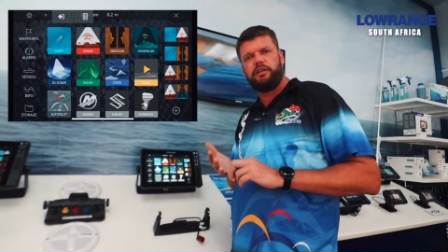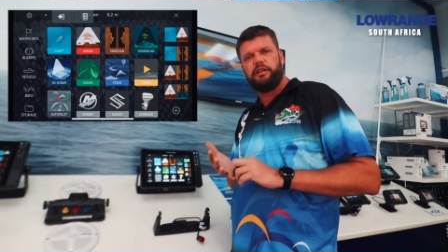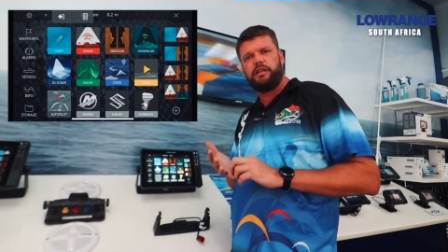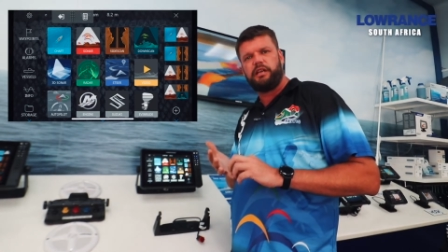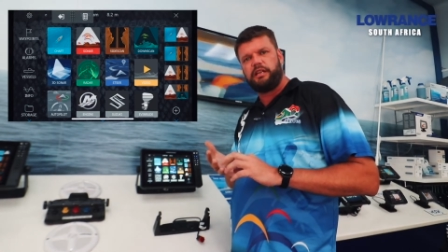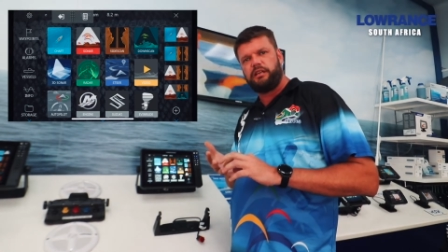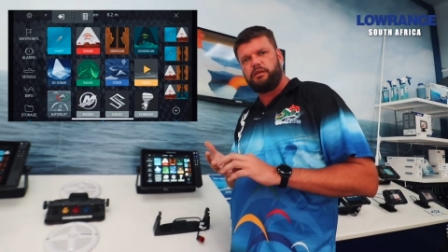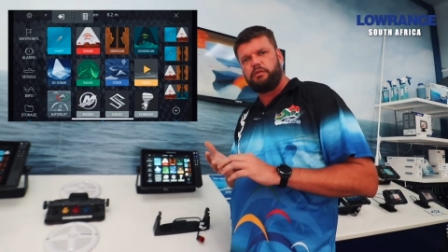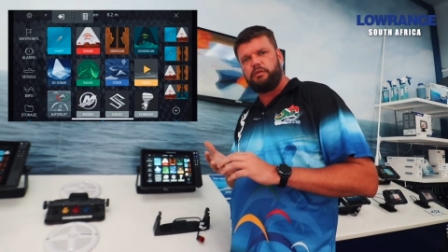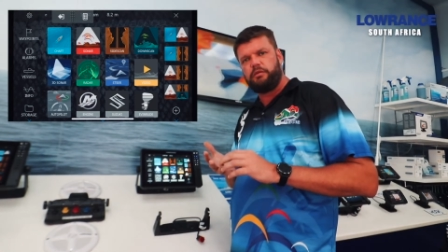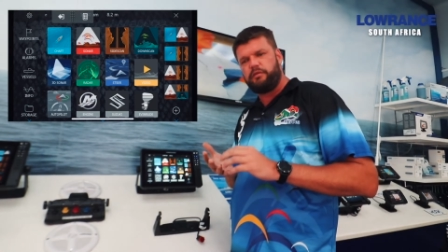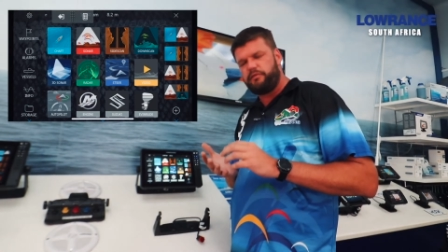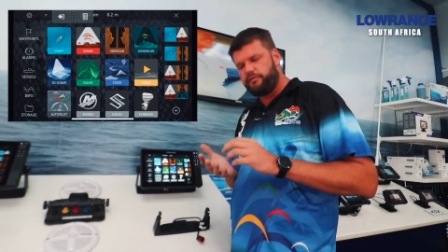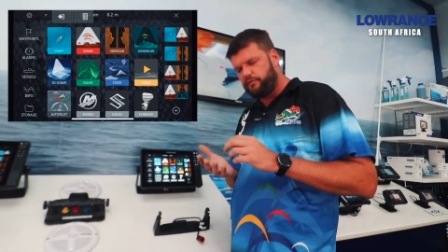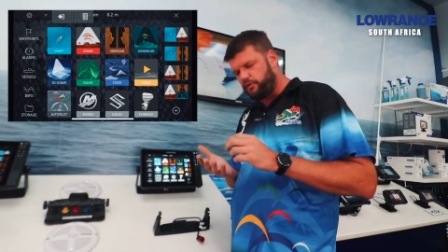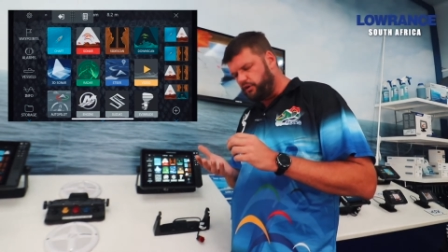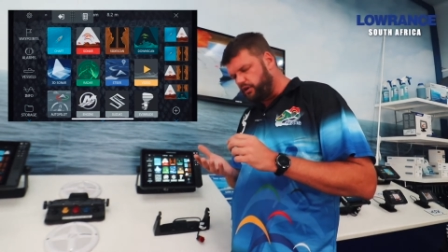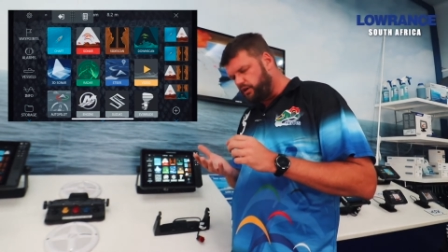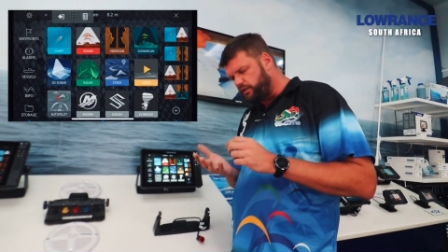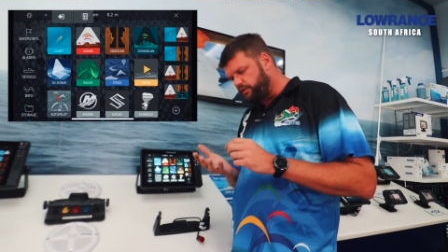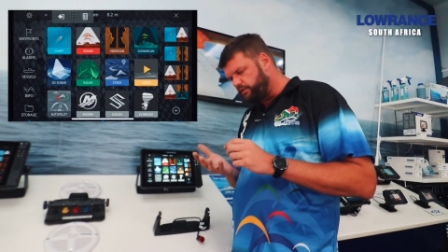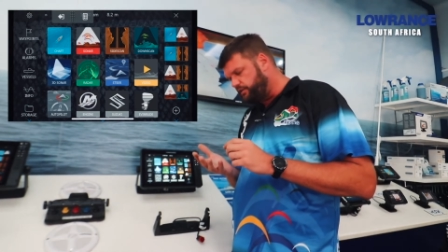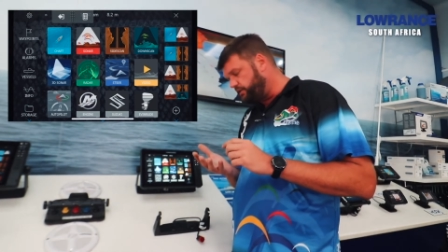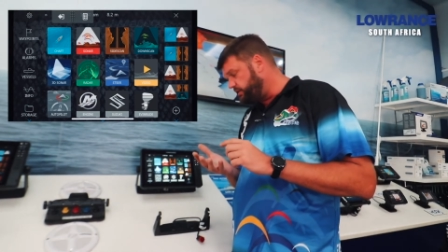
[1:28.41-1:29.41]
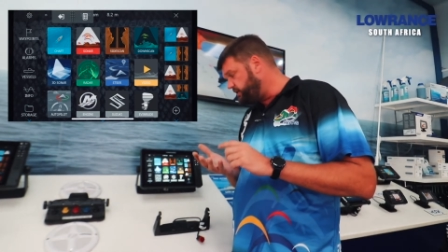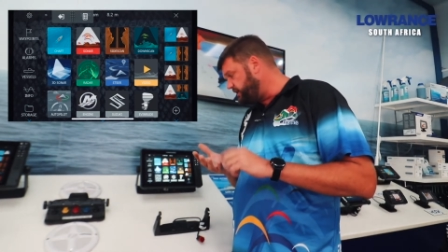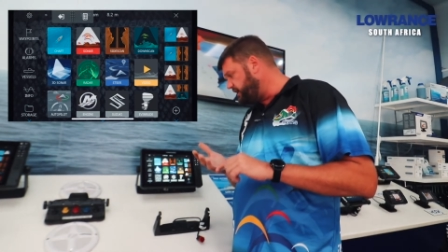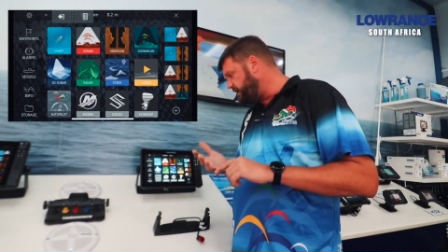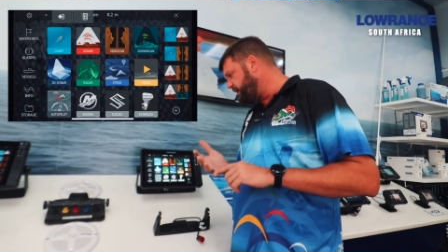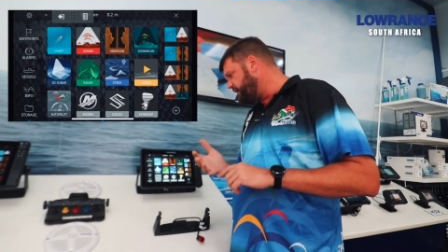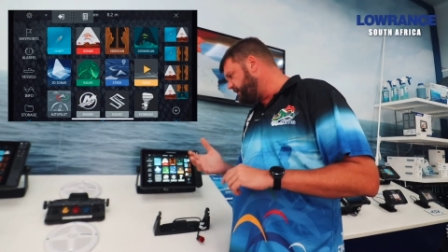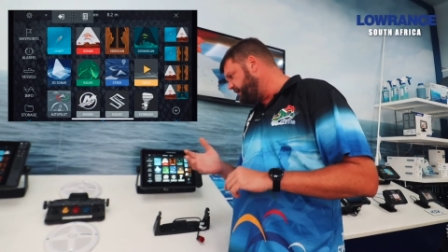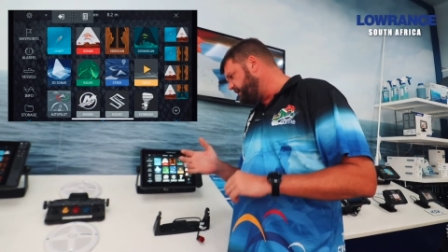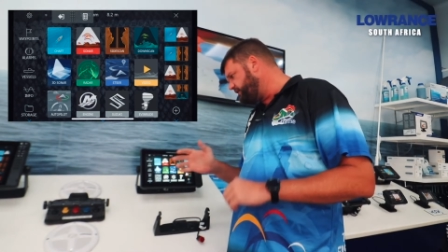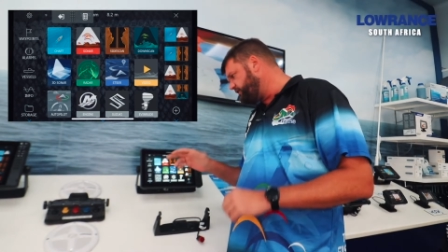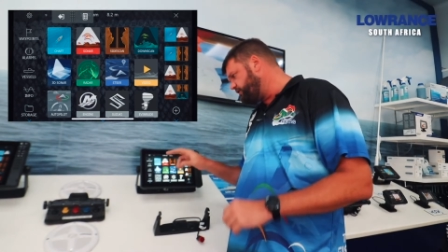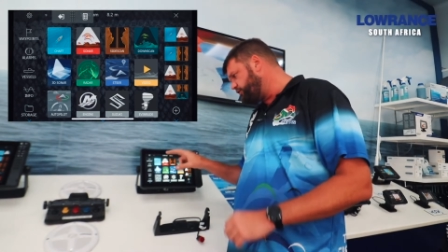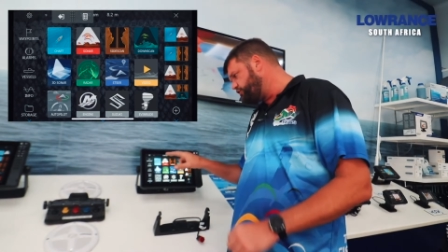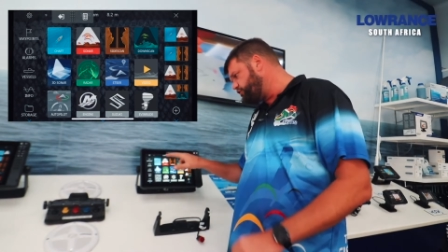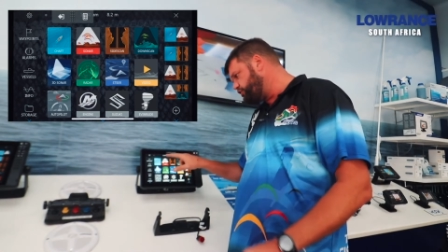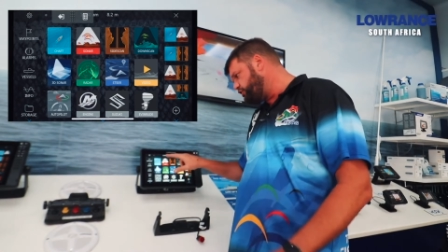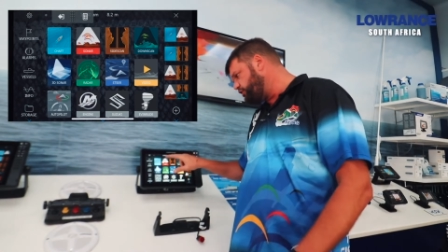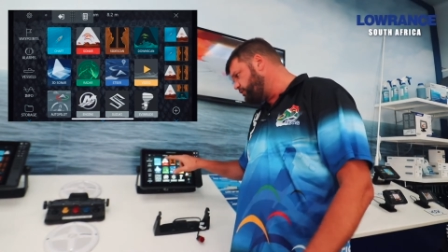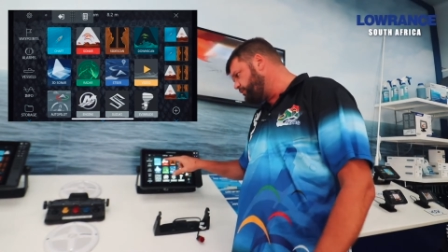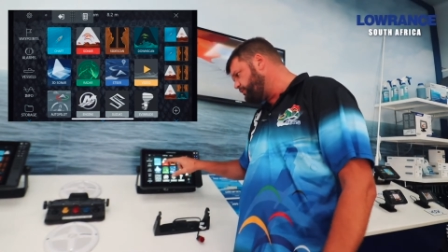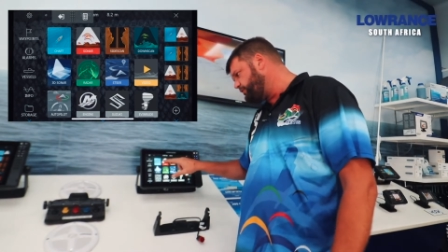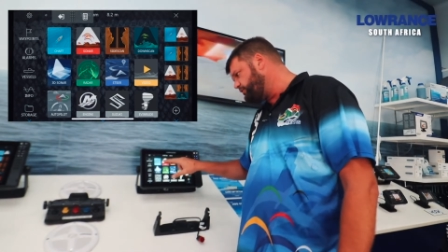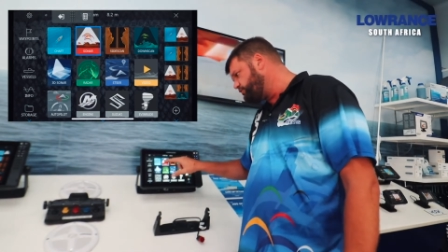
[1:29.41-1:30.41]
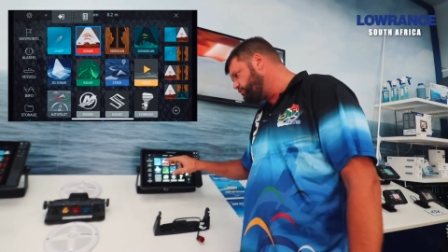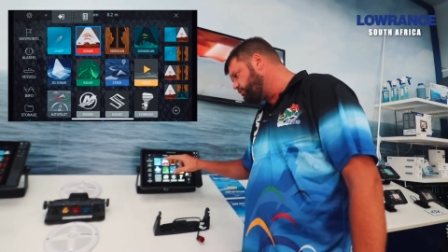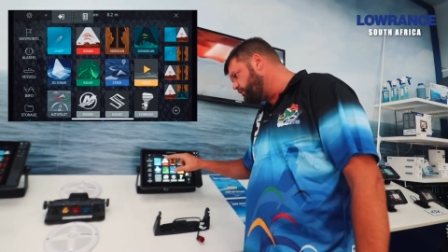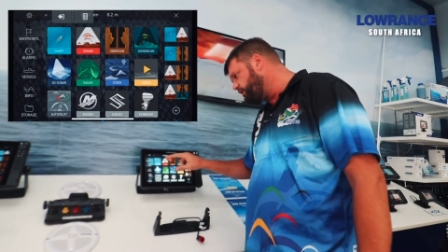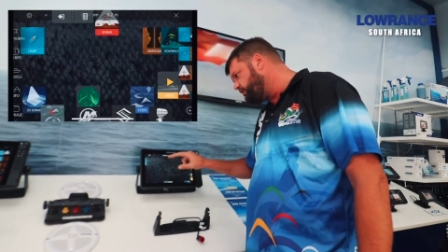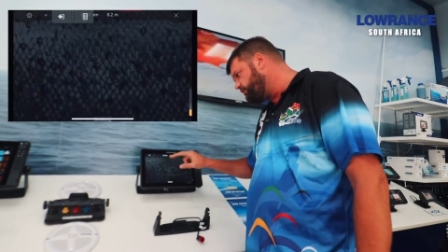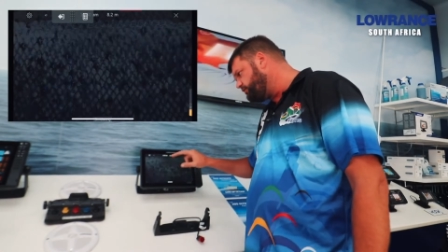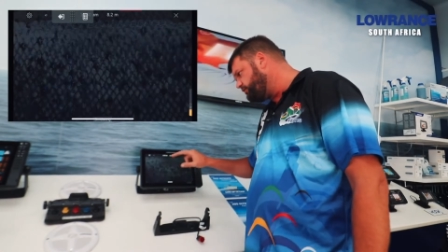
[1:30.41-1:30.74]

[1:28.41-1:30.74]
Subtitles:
and then we've got the dedicated chirp as well.